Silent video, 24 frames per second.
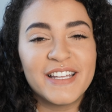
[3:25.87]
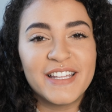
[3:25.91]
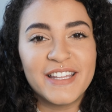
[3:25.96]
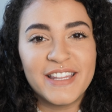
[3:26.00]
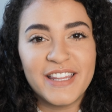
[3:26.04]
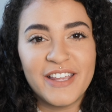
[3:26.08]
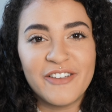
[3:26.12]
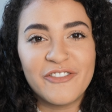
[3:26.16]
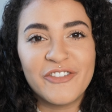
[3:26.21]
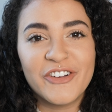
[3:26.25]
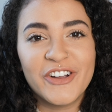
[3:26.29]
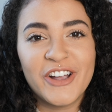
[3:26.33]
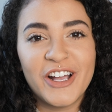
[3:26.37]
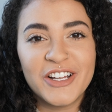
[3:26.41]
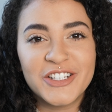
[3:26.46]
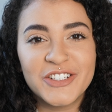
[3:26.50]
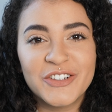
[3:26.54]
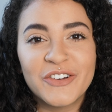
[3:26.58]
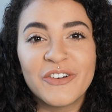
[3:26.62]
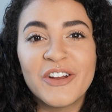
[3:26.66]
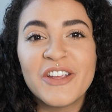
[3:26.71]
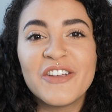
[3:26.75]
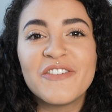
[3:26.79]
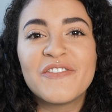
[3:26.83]
they forgot
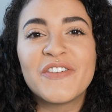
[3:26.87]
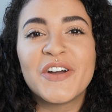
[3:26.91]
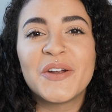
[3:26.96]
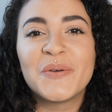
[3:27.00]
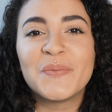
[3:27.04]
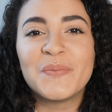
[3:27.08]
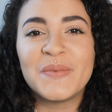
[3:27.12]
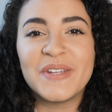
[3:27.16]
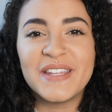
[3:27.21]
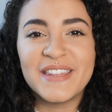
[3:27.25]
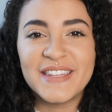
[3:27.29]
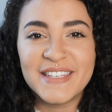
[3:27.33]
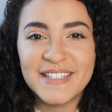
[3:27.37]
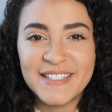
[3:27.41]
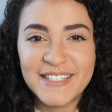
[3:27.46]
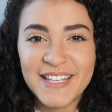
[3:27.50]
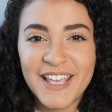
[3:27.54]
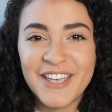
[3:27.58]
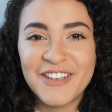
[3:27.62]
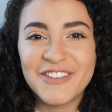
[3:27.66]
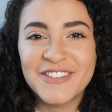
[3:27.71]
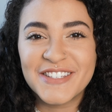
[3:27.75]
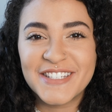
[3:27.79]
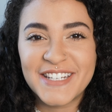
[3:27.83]
to refund me the
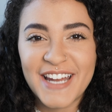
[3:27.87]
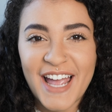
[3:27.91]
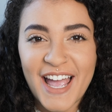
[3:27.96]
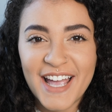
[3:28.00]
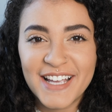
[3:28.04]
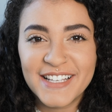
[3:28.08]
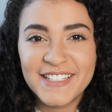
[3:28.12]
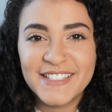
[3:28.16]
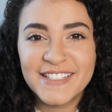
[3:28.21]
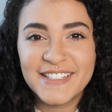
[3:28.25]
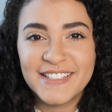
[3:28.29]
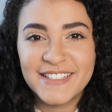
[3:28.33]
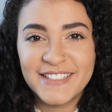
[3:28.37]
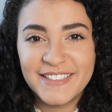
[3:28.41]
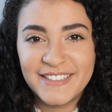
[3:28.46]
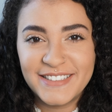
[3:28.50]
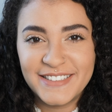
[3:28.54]
sales tax